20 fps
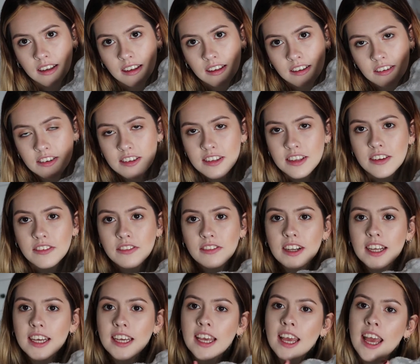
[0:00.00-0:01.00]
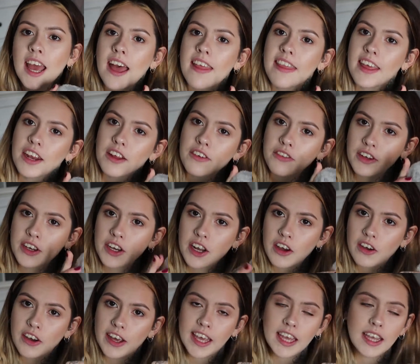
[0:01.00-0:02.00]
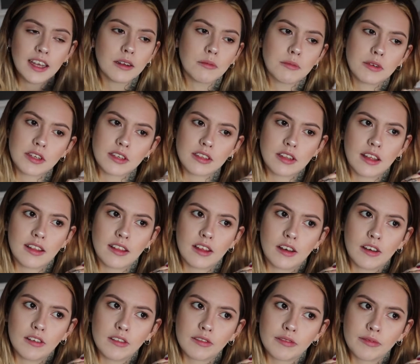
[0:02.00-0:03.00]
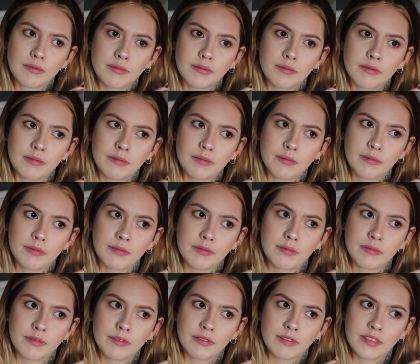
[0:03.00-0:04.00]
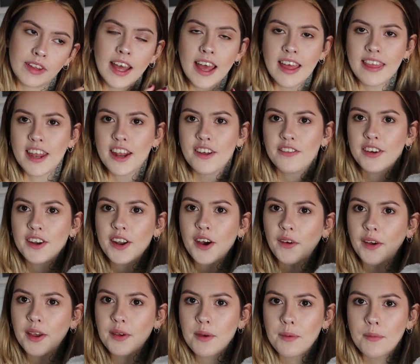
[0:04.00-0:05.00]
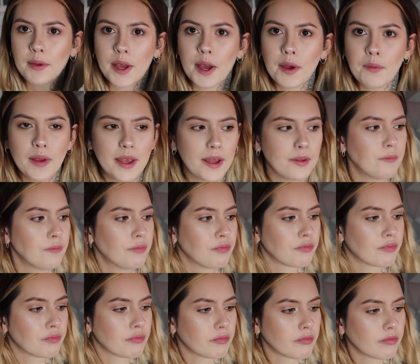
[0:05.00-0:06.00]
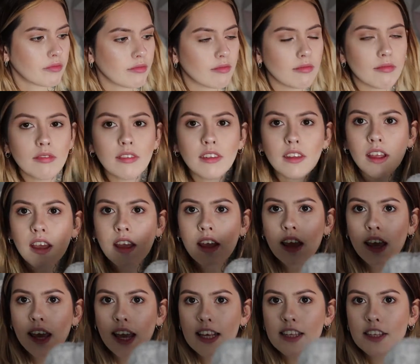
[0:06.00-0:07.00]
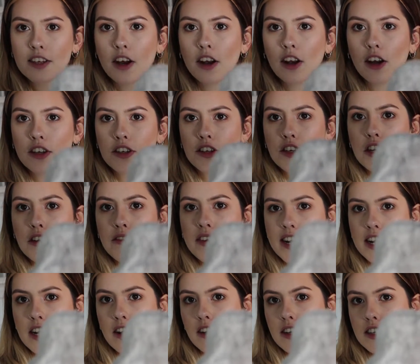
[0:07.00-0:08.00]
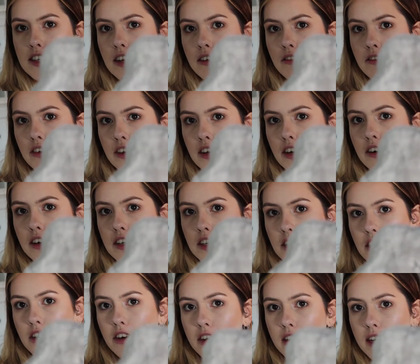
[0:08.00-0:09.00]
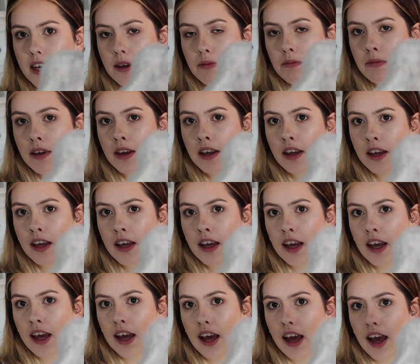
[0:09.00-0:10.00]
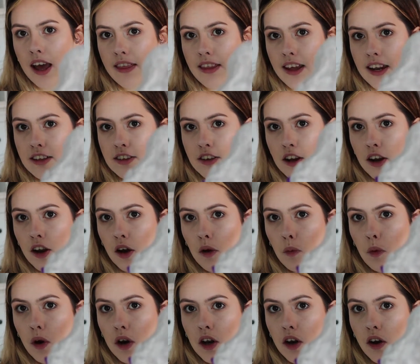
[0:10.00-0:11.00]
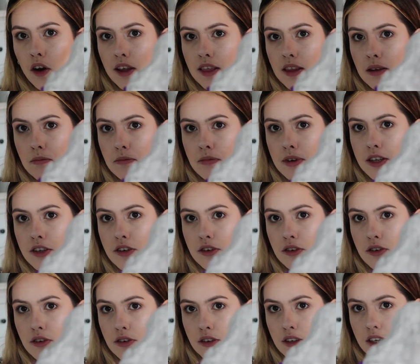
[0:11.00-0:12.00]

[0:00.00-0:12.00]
It's just lovely. And then overnight, let me just turn that off. Then overnight when we go in, it's got like 2 red lights on for night time. And then it's got like 1 light in the middle.